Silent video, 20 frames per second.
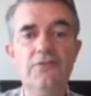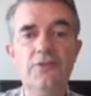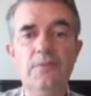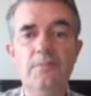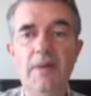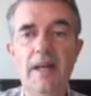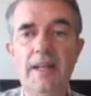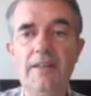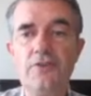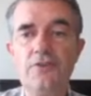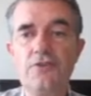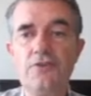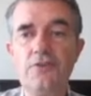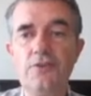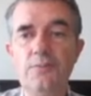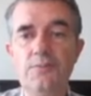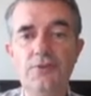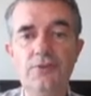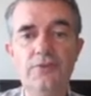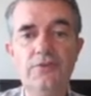a bank should
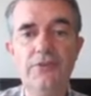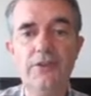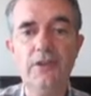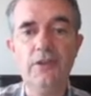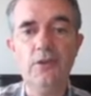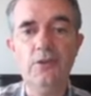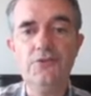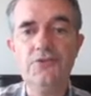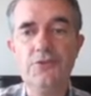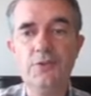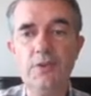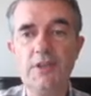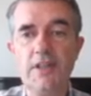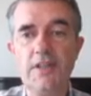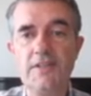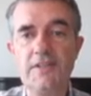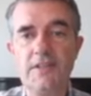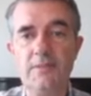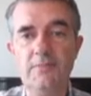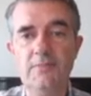approve a loan to a
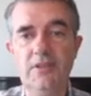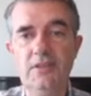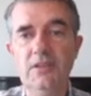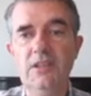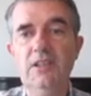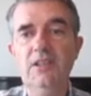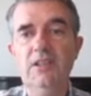customer.